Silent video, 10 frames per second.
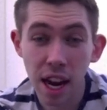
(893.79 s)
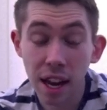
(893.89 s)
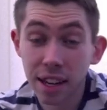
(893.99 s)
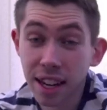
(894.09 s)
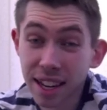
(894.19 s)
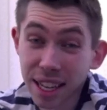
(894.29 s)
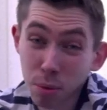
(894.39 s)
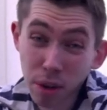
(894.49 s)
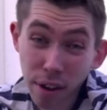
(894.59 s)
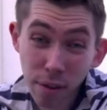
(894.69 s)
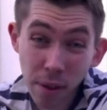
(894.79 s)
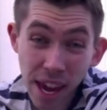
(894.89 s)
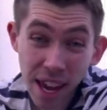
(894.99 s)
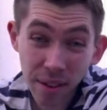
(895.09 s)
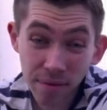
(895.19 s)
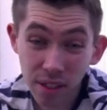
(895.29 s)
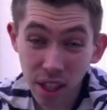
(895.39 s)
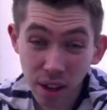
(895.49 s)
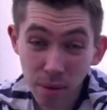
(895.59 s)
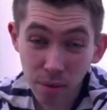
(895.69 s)
And I guess we'll go from there.
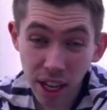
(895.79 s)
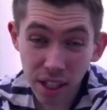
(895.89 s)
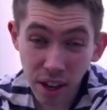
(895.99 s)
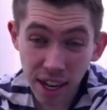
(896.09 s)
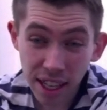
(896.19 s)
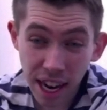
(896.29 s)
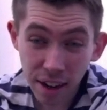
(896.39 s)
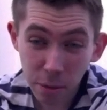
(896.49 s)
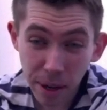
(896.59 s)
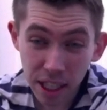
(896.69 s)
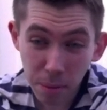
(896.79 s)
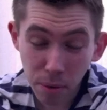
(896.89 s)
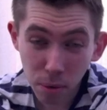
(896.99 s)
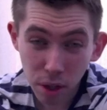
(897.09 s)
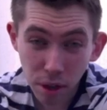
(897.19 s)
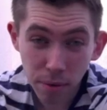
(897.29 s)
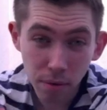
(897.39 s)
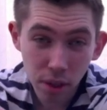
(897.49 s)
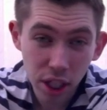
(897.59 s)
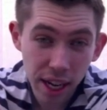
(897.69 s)
So cheers guys, and I'll speak to some of you all soon.
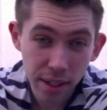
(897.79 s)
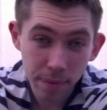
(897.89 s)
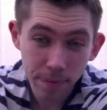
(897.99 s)
Cheers.